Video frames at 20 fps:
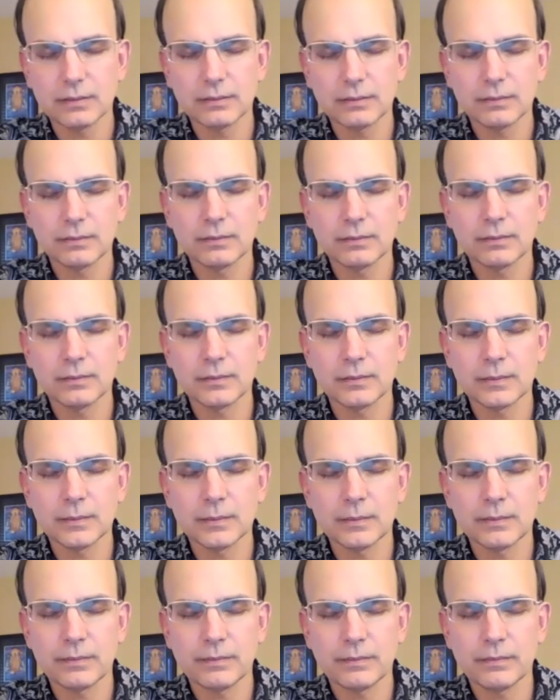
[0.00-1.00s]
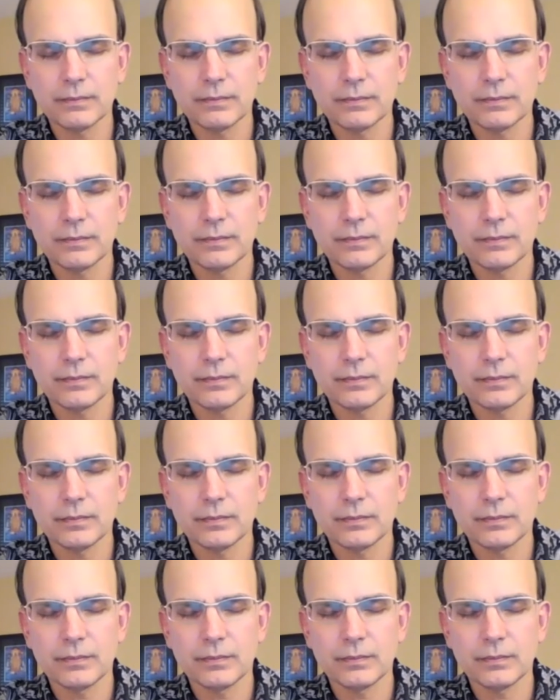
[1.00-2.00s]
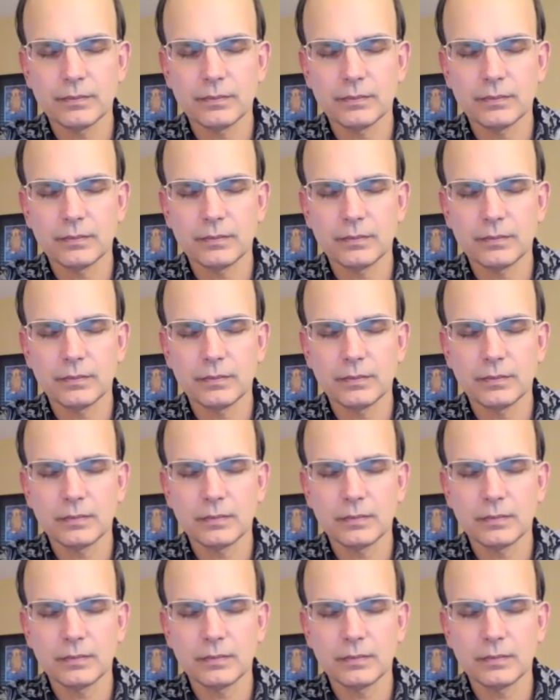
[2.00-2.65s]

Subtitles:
[no speech]